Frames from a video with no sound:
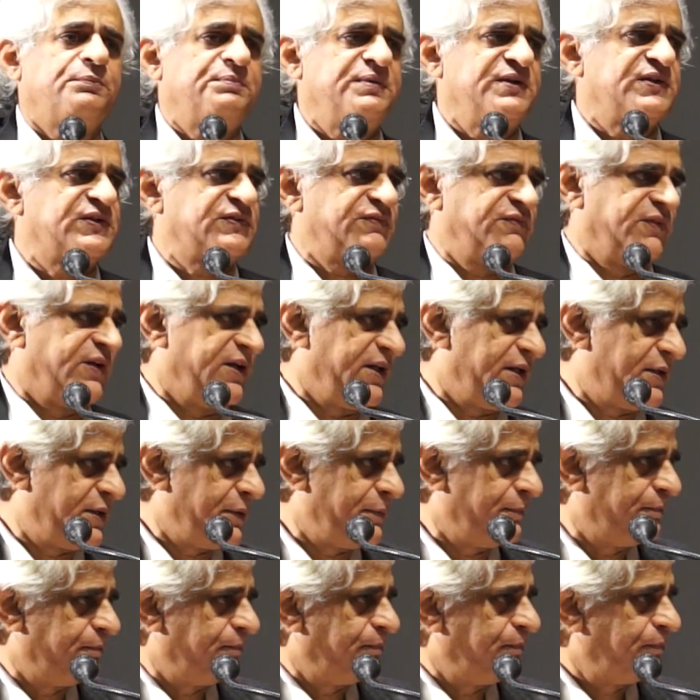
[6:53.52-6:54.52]
rupees for it.
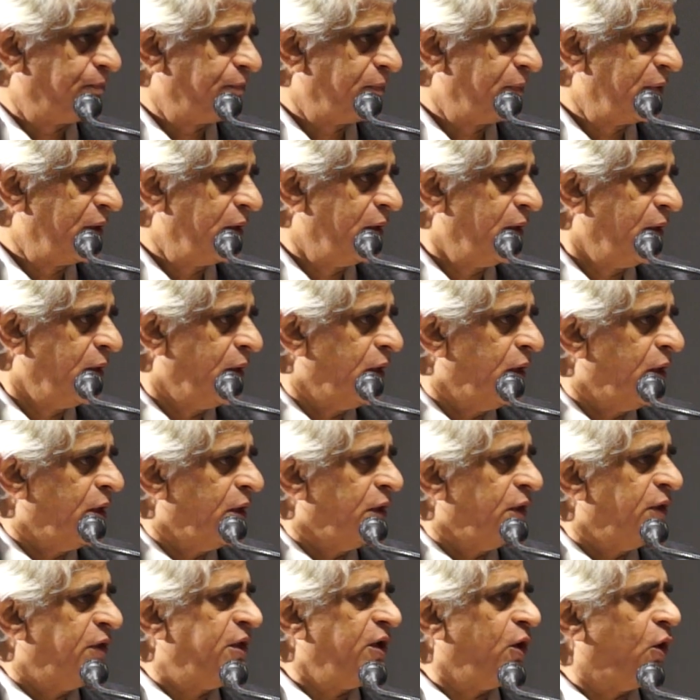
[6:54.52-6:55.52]

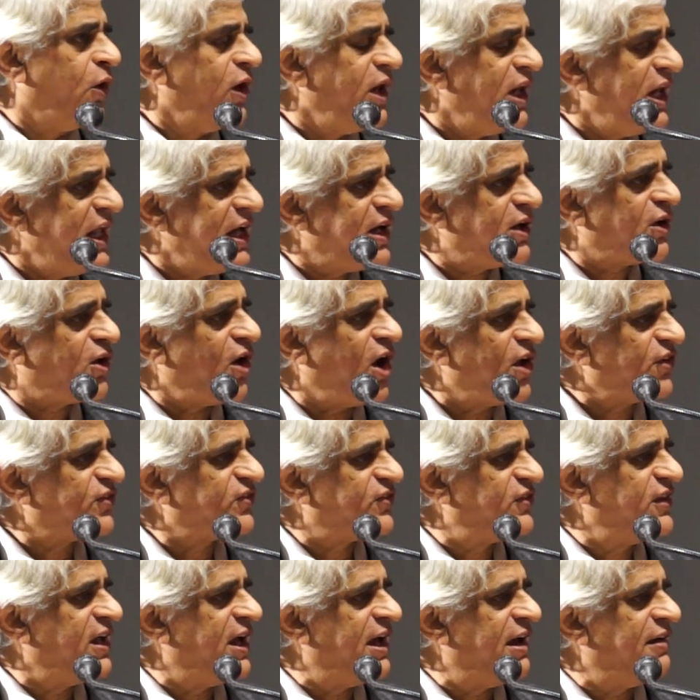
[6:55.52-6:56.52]
The only
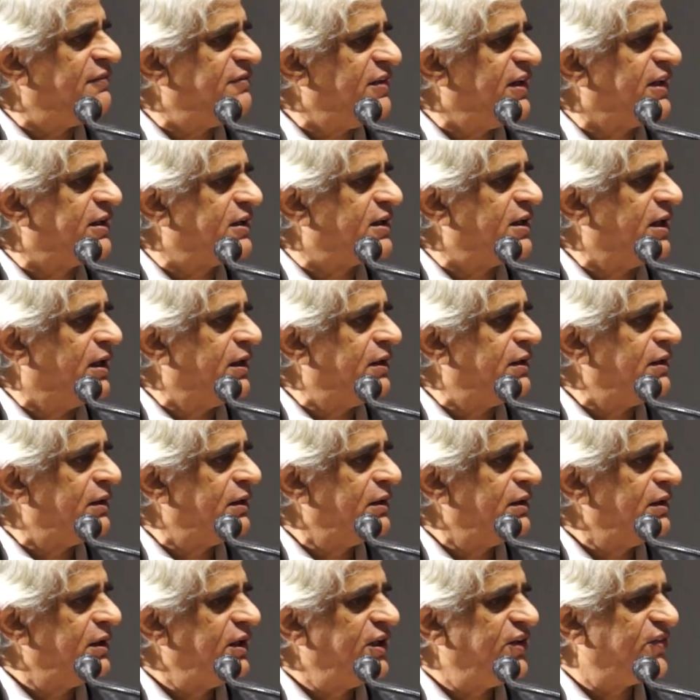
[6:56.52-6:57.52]
cost they have
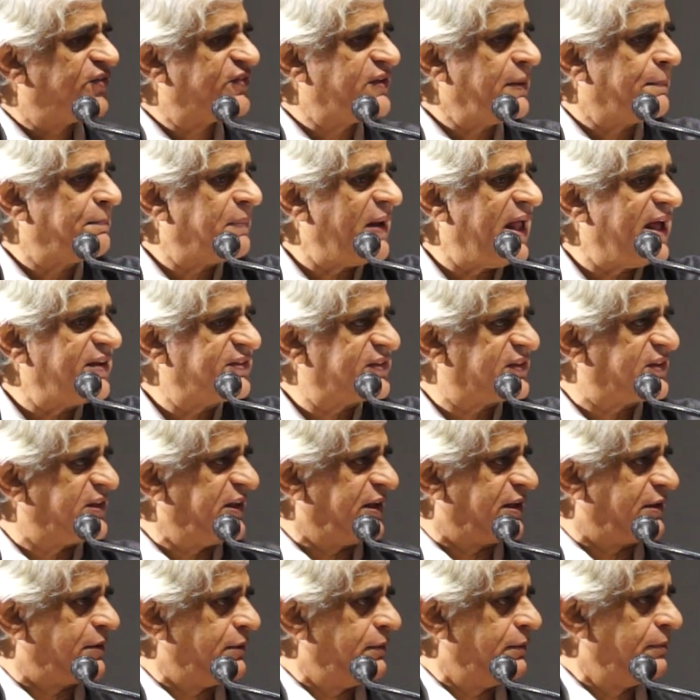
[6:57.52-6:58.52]
incurred is the
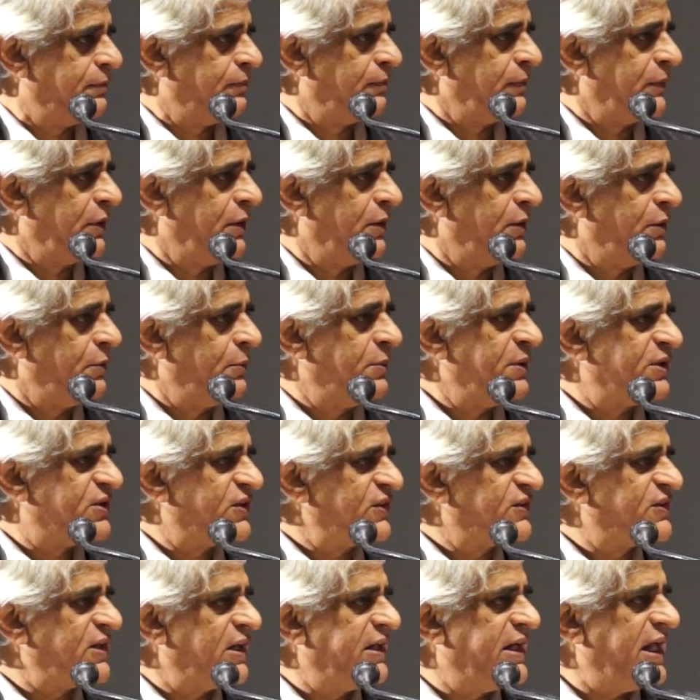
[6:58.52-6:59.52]
plastic,
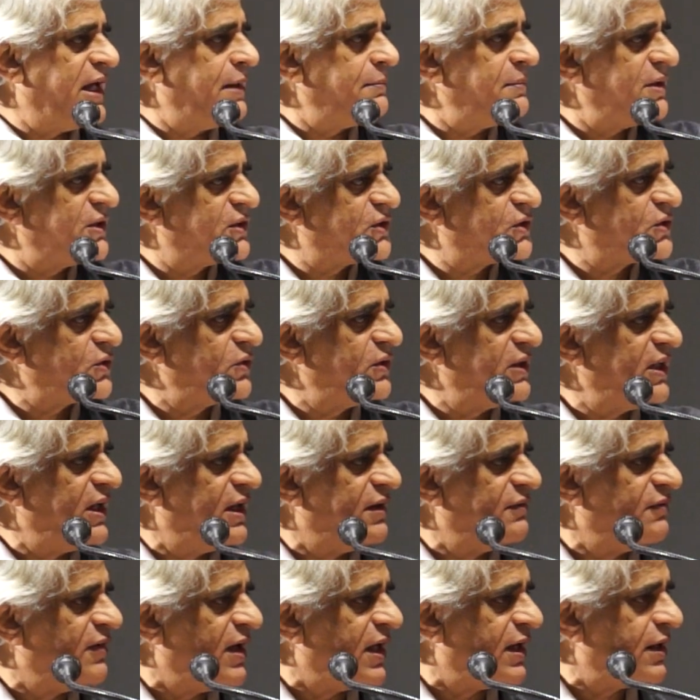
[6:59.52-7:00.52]
which is a damage to
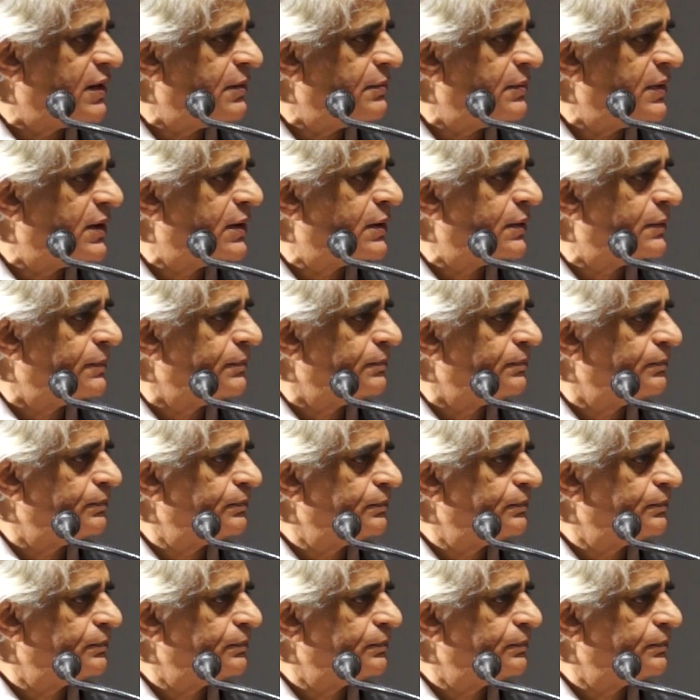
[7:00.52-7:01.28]
the environment.